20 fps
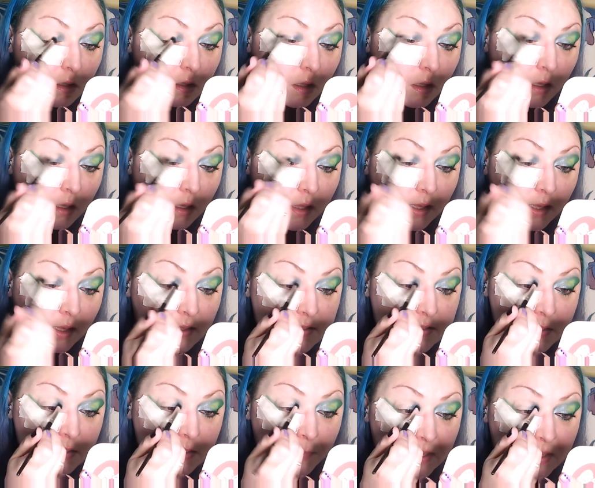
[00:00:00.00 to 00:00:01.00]
Okay,
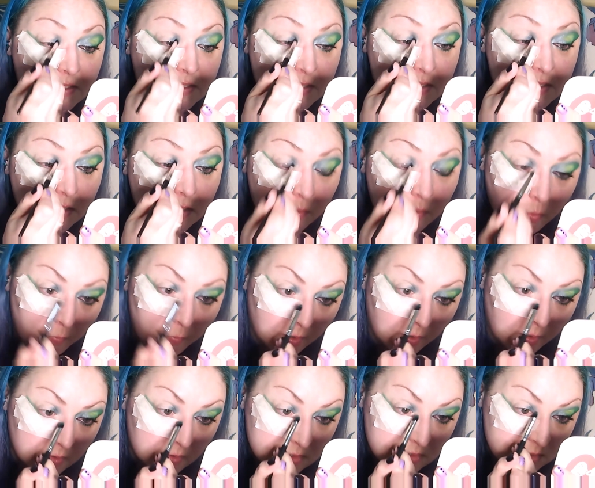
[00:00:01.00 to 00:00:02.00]
so basically what we're
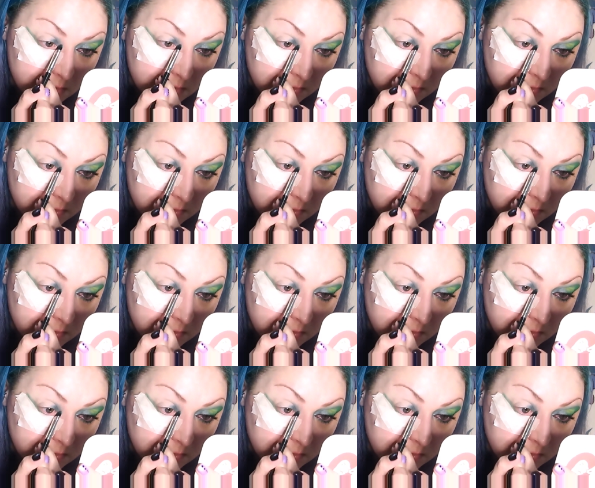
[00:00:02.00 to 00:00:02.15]
going to do